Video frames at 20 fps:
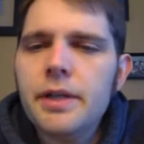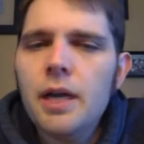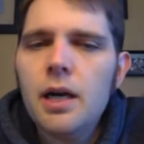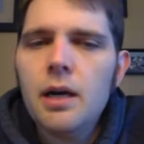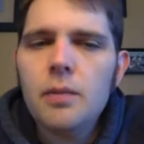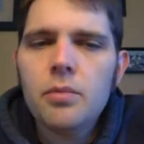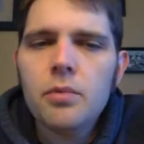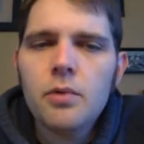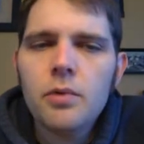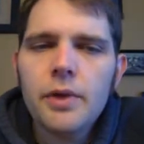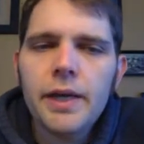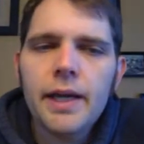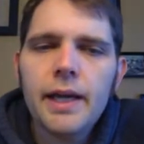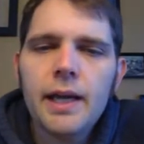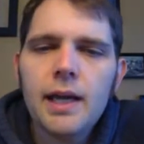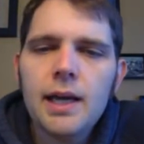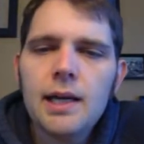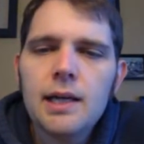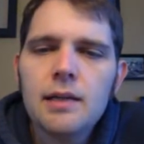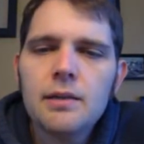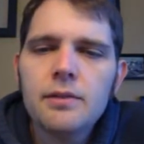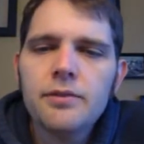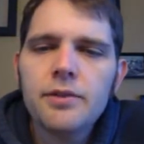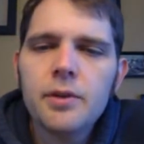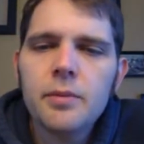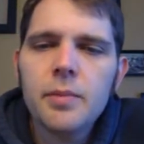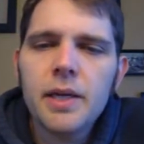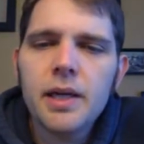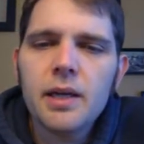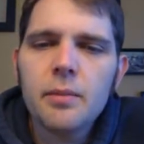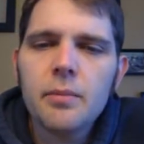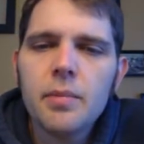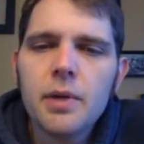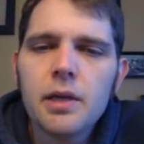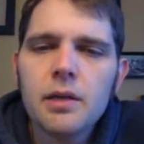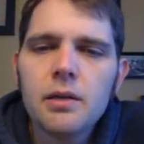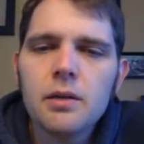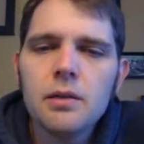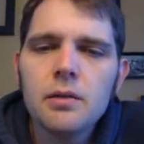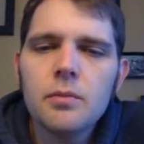up what I have and make a better,